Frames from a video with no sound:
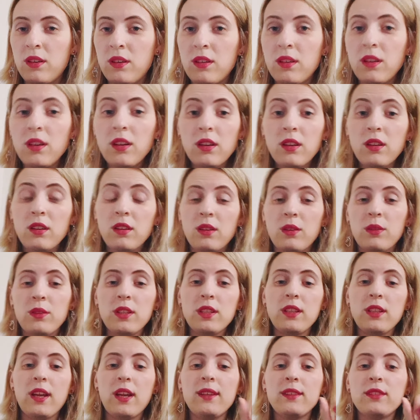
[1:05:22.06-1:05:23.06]
Oh,
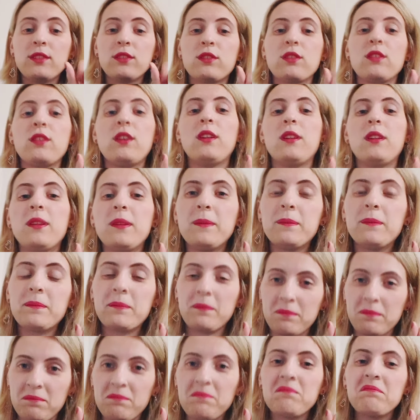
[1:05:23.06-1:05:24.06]
really? I'm tall.
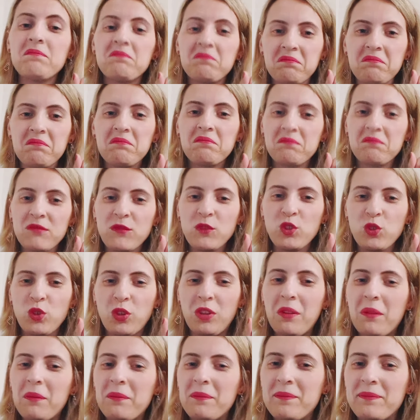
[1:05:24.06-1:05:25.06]

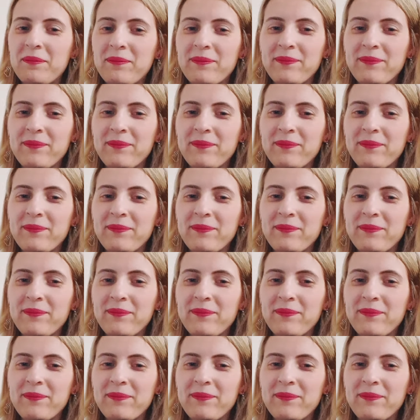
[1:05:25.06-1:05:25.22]
Cool.